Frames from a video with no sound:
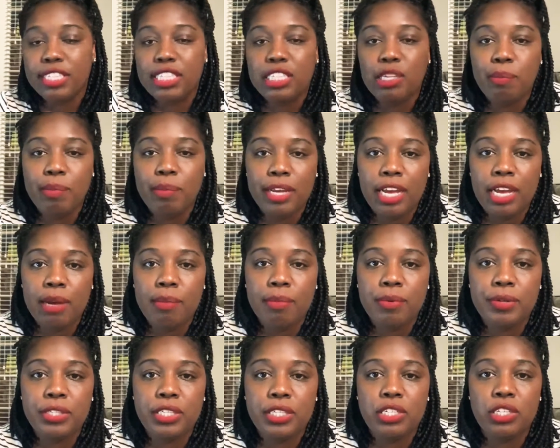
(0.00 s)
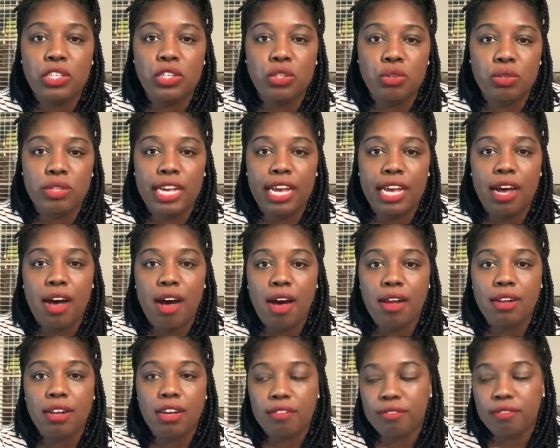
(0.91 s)
to be able to do that
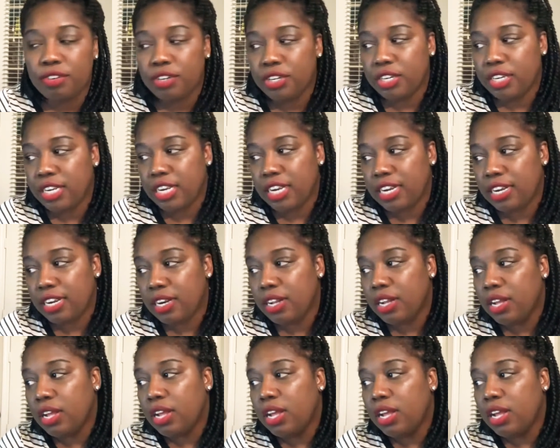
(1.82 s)
all over again.